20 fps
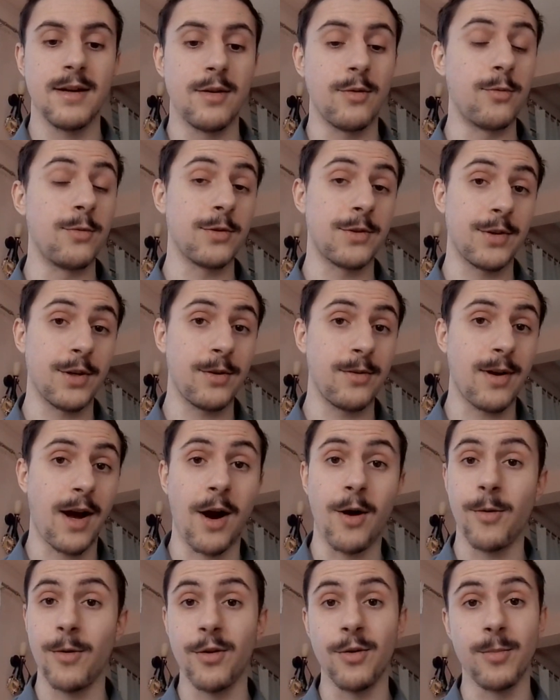Also,
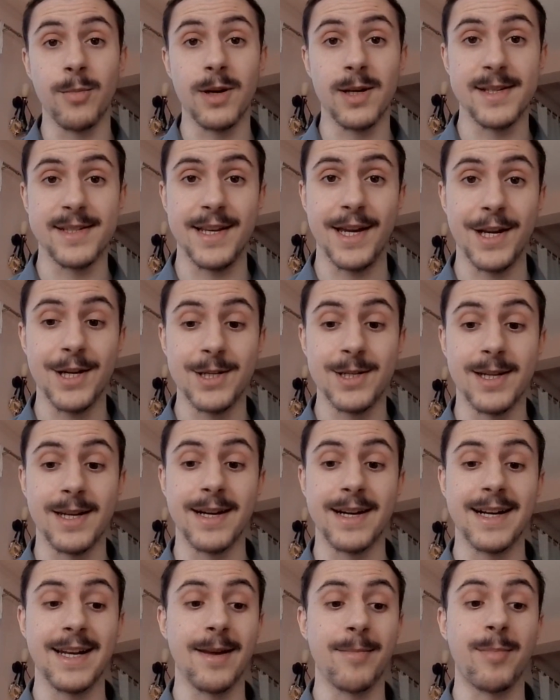how normalization
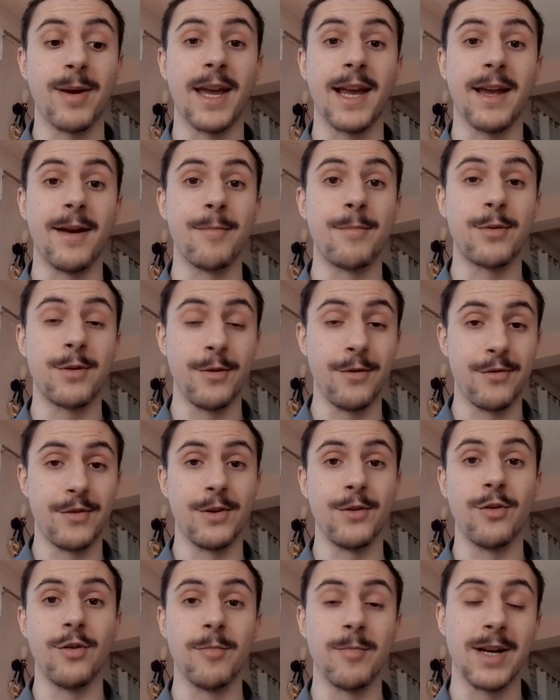and clipping improve the
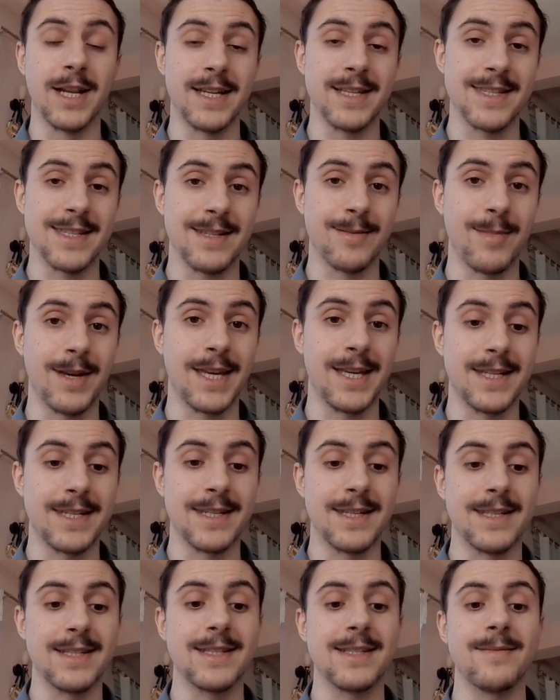normal
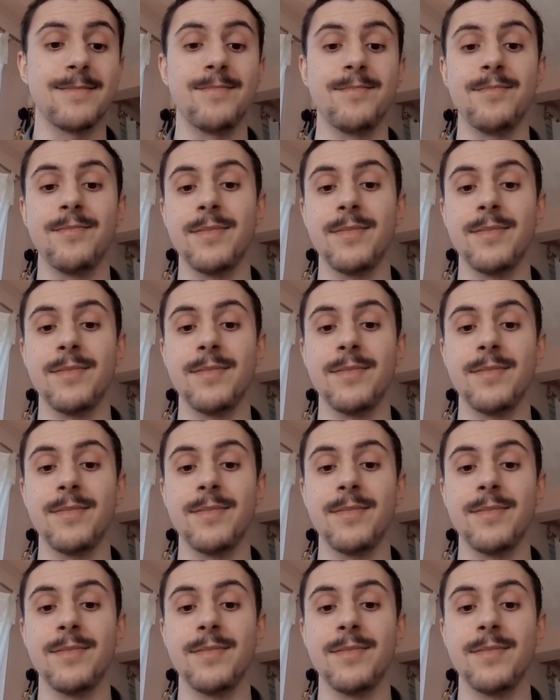estimators.